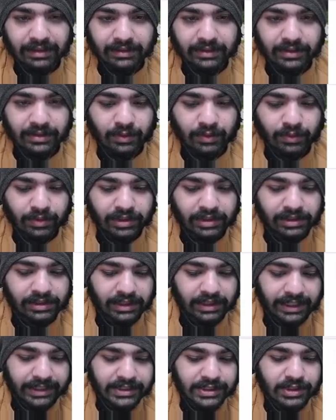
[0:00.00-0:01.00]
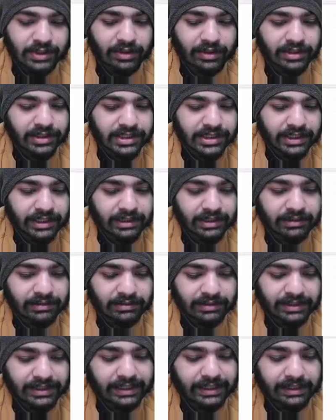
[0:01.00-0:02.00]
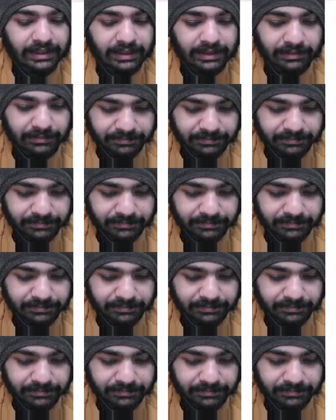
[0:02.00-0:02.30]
to an astonishing degree.